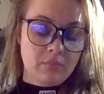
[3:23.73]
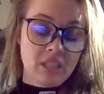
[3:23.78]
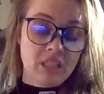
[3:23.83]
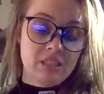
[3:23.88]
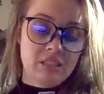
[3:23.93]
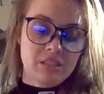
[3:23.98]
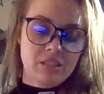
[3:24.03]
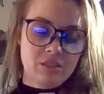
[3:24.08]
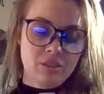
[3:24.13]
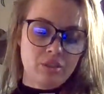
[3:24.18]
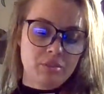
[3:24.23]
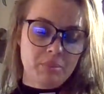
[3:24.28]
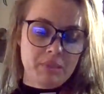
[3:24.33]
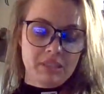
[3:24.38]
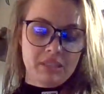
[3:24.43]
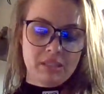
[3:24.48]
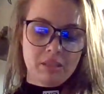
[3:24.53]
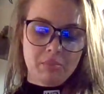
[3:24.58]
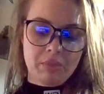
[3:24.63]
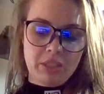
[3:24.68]
this could have been
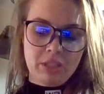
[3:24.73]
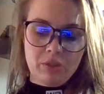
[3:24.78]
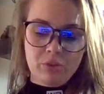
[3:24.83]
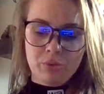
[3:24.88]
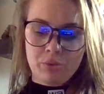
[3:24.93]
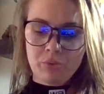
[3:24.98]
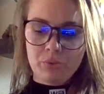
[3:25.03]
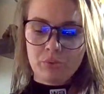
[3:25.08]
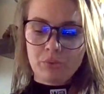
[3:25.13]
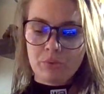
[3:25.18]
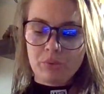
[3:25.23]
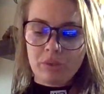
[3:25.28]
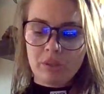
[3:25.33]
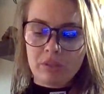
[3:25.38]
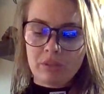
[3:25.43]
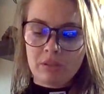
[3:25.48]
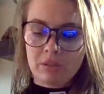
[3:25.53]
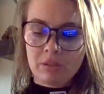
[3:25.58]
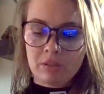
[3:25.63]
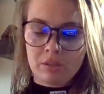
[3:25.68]
somebody who.
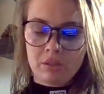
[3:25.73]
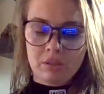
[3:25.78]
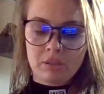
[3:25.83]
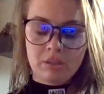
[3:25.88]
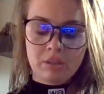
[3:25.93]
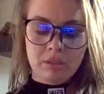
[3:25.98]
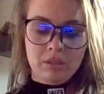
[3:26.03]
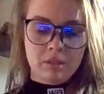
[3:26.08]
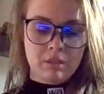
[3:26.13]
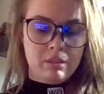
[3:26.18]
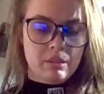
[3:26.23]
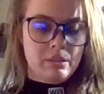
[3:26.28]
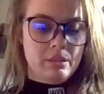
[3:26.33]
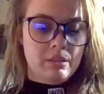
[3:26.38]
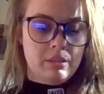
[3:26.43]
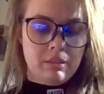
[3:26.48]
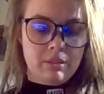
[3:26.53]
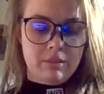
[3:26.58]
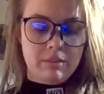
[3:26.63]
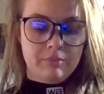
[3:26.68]

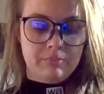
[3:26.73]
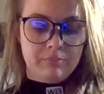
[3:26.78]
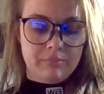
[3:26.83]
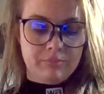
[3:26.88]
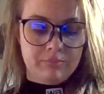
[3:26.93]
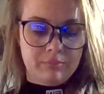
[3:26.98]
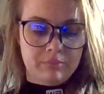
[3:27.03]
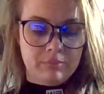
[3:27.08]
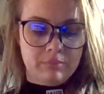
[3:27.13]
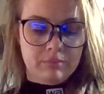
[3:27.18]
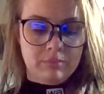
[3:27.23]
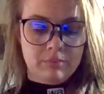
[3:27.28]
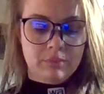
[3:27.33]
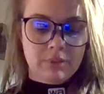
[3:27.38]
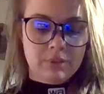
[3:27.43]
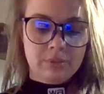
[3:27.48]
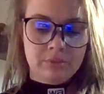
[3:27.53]
Hmm,